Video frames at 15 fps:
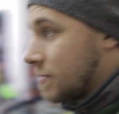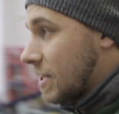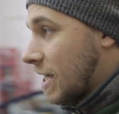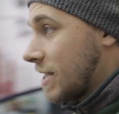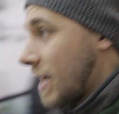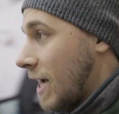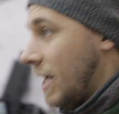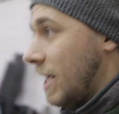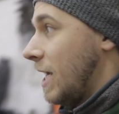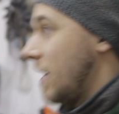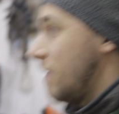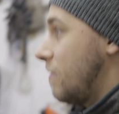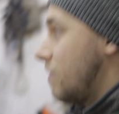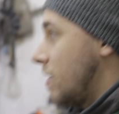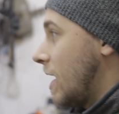that I
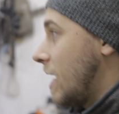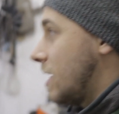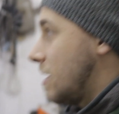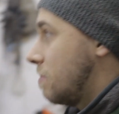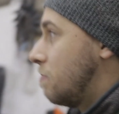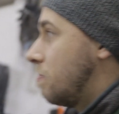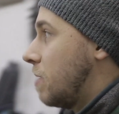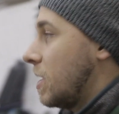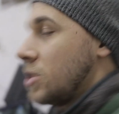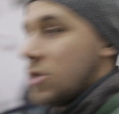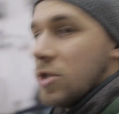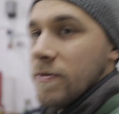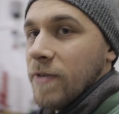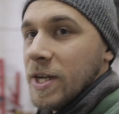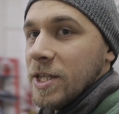gave you like
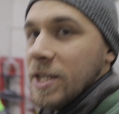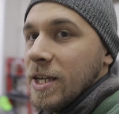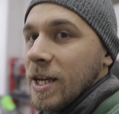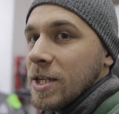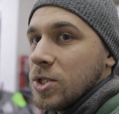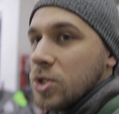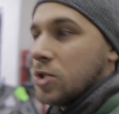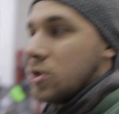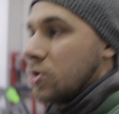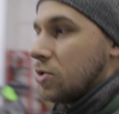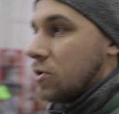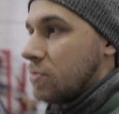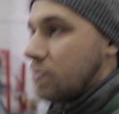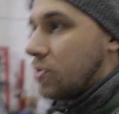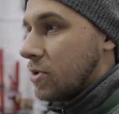bunch of ideas
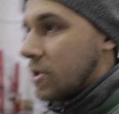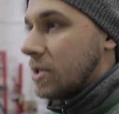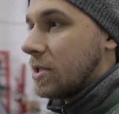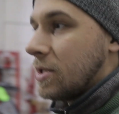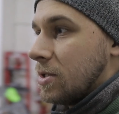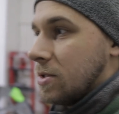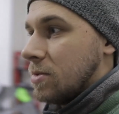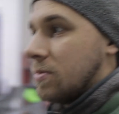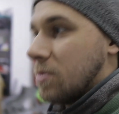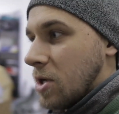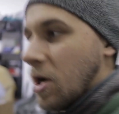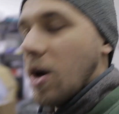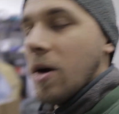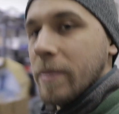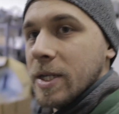to put
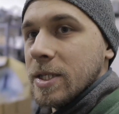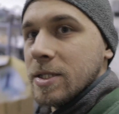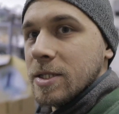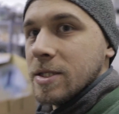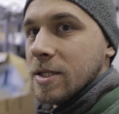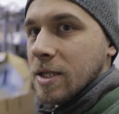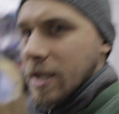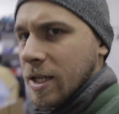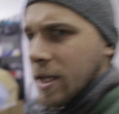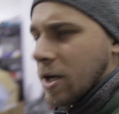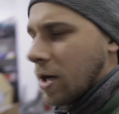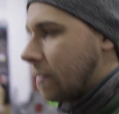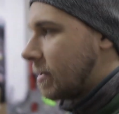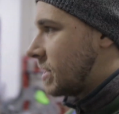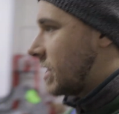comments in the
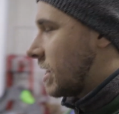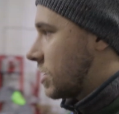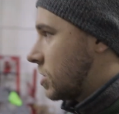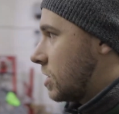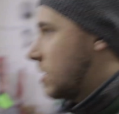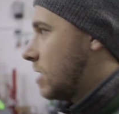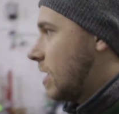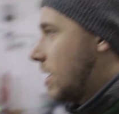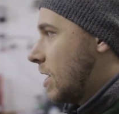comment section,